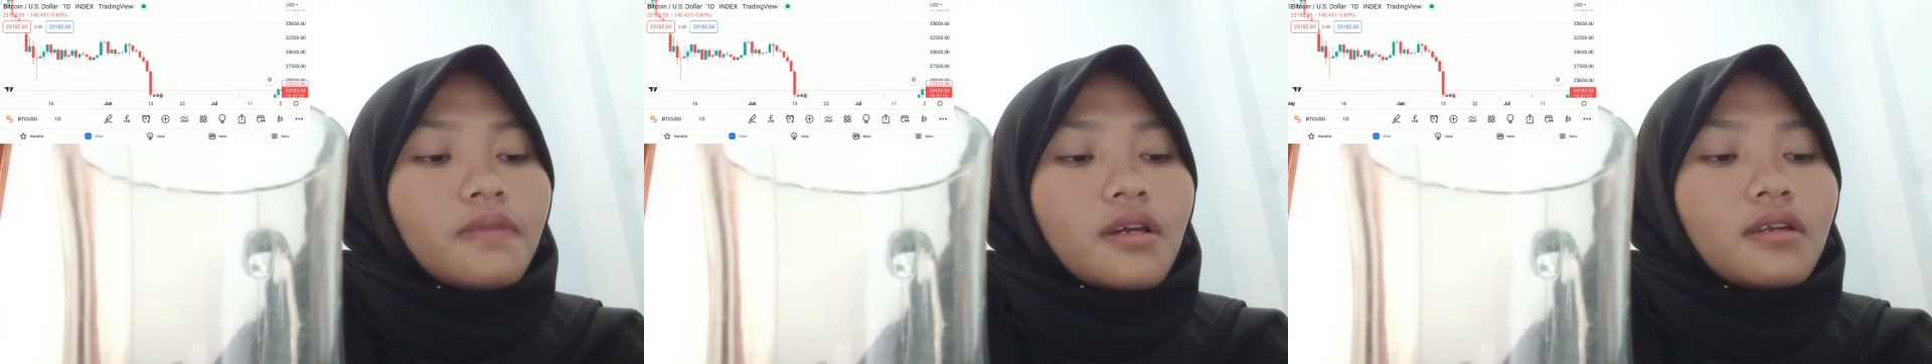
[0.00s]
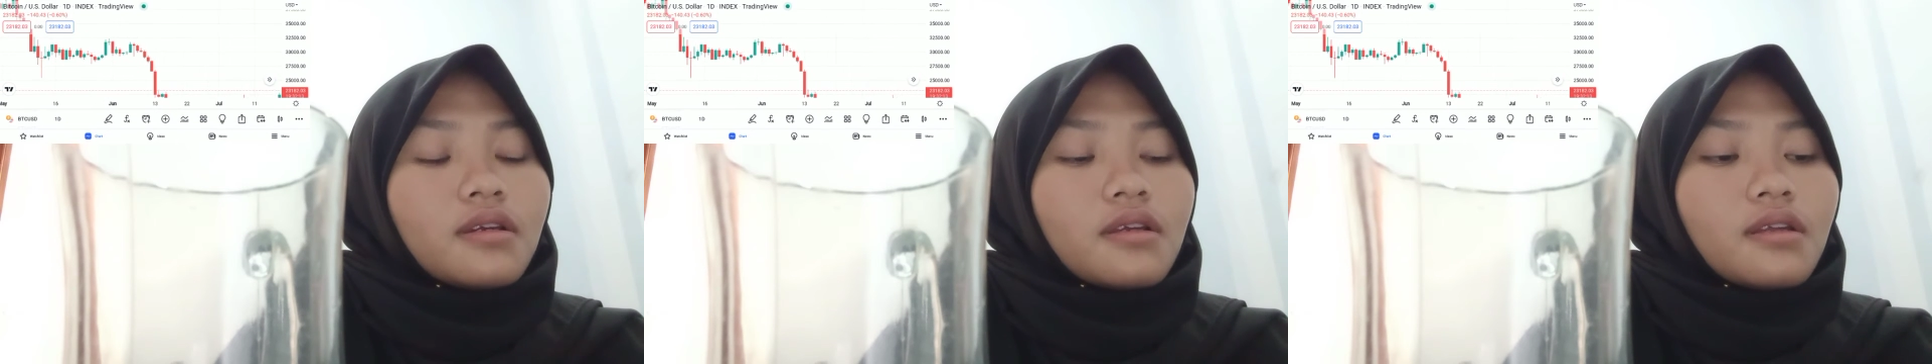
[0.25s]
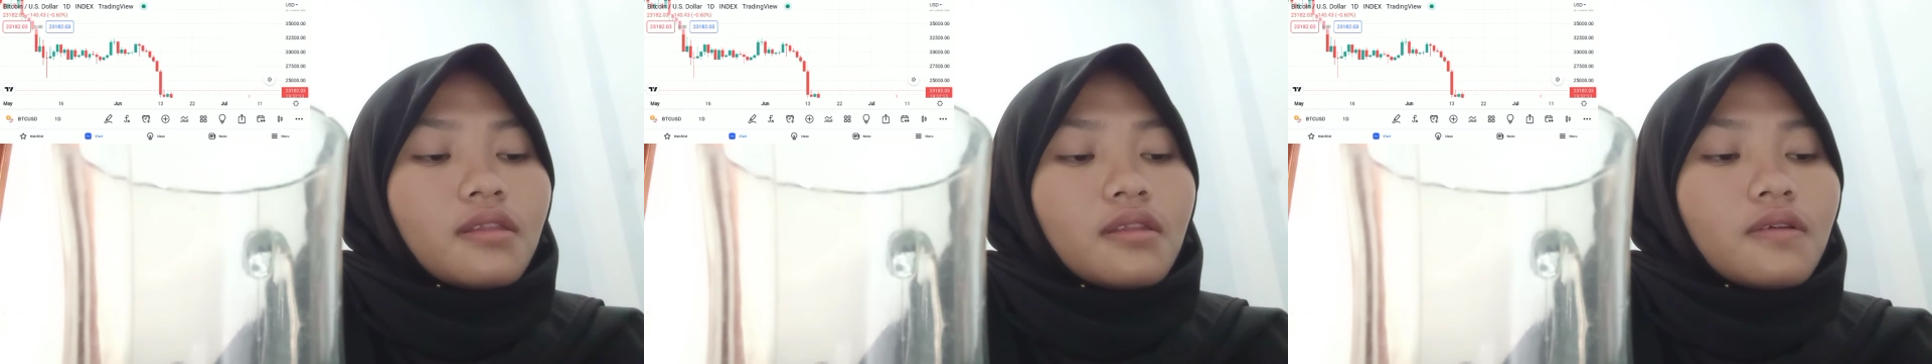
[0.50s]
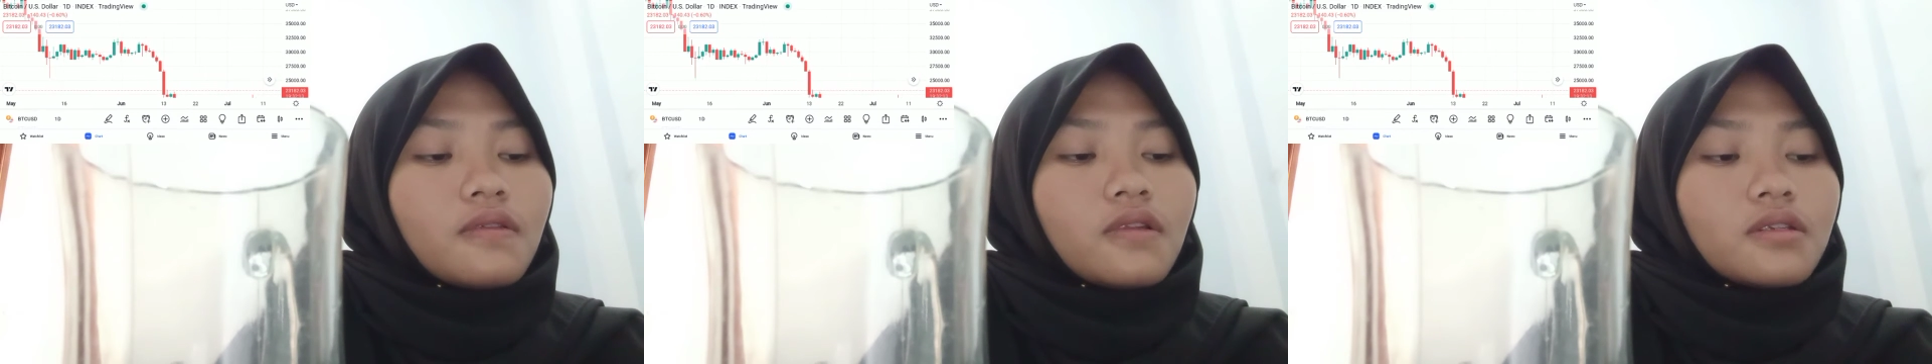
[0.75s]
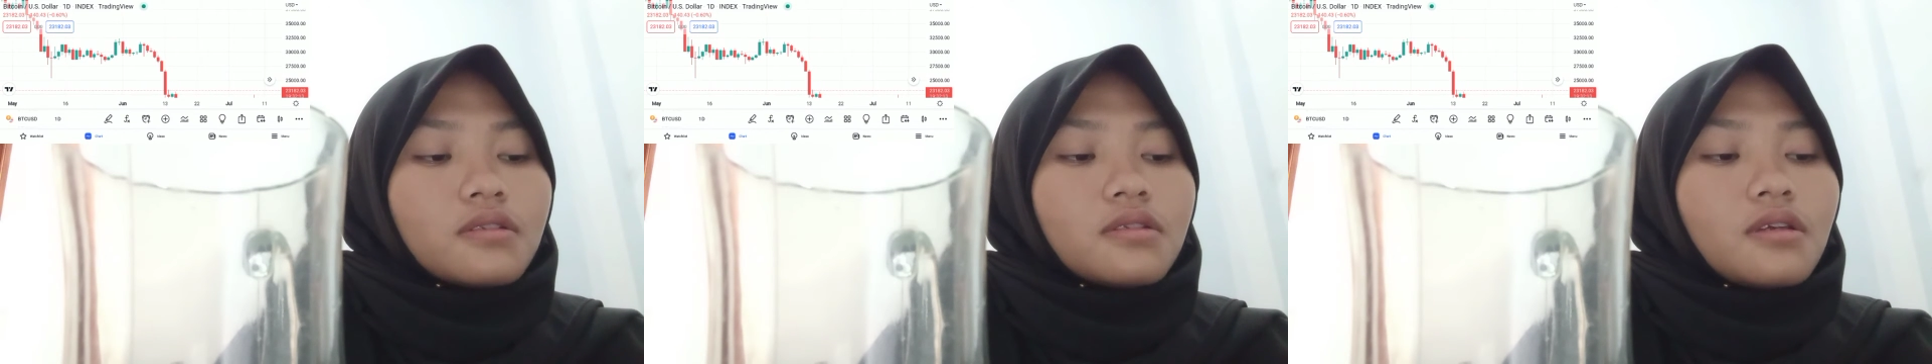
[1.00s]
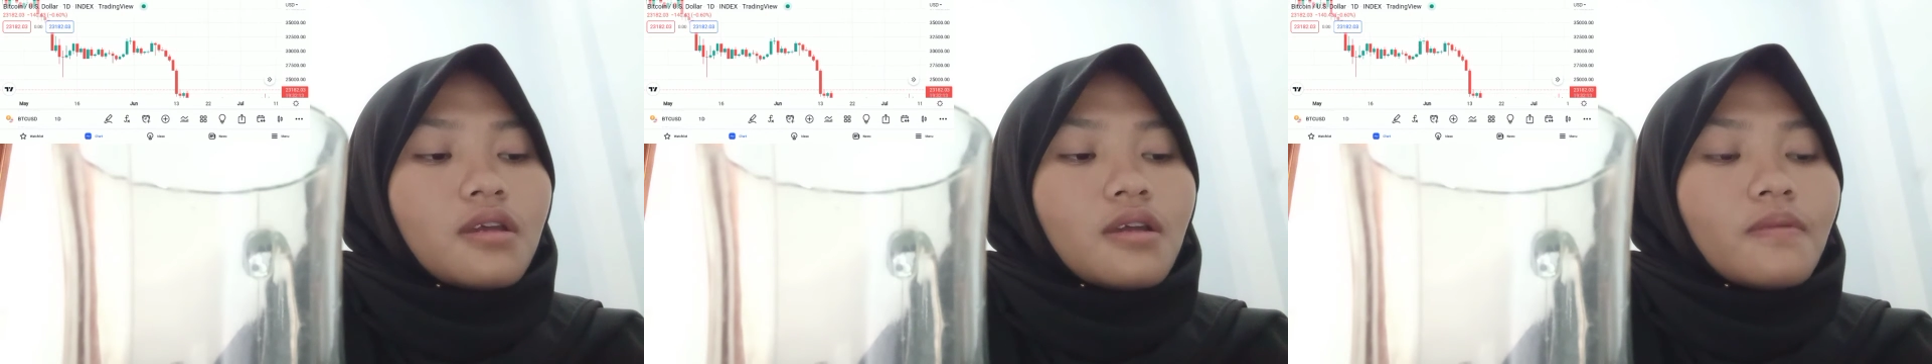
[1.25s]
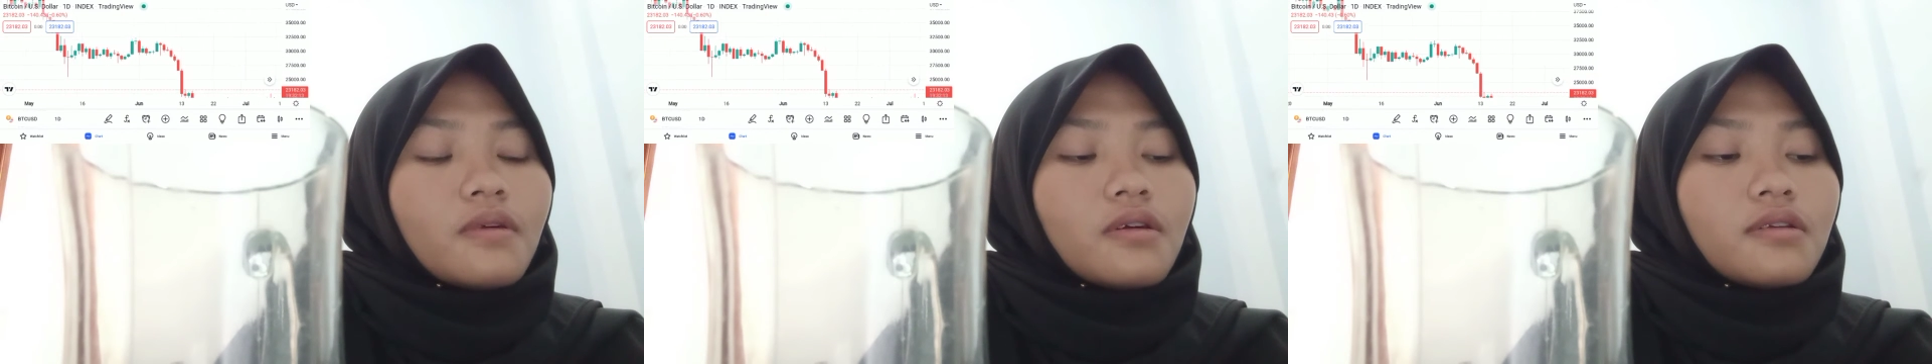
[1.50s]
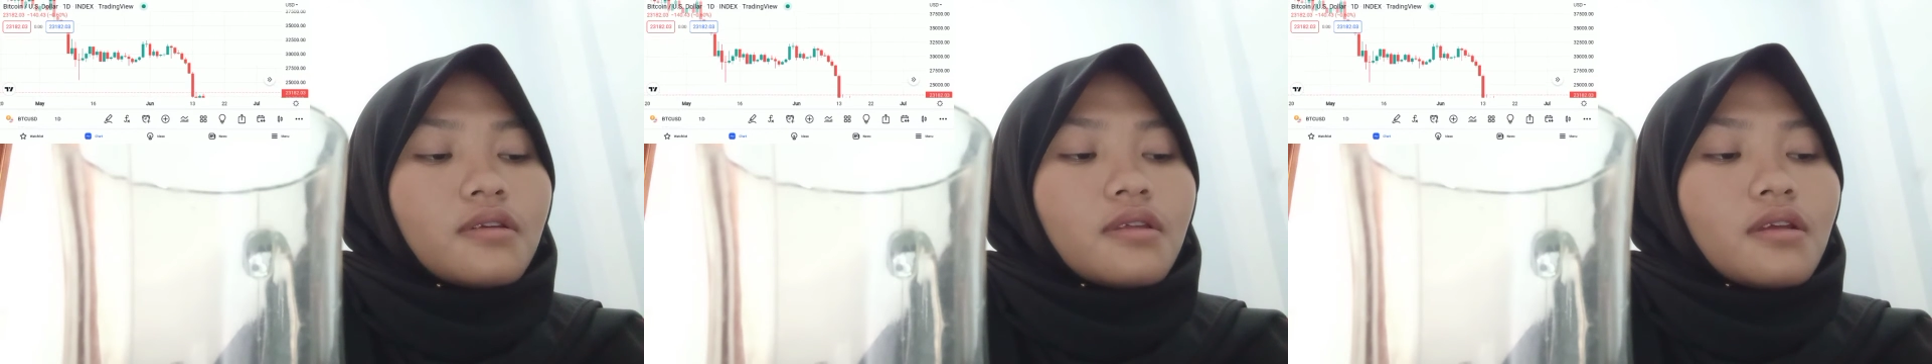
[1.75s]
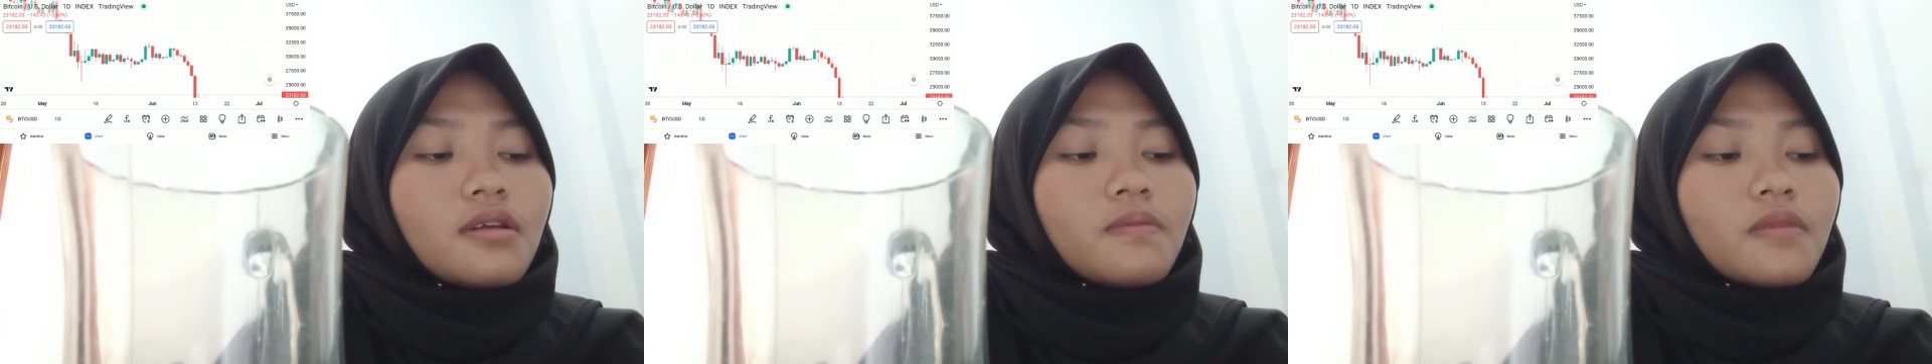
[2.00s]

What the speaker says: Players can download the game on their